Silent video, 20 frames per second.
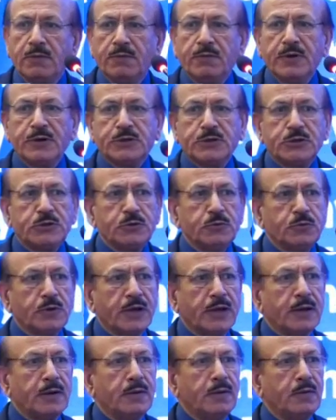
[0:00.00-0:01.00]
which you
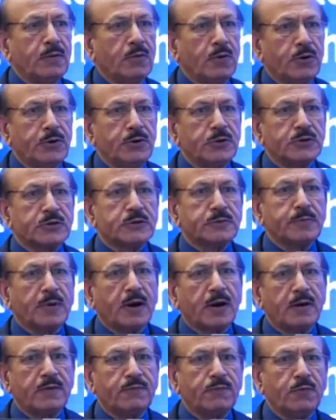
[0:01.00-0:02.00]
can, on your
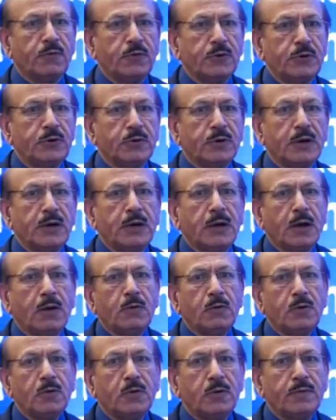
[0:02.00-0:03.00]
smartphone, you can
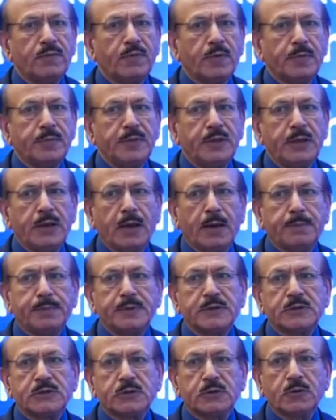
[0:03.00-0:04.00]
download from the
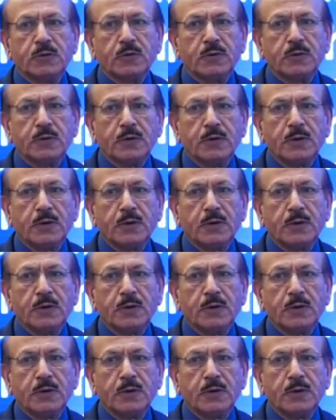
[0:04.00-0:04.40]
Apple Store,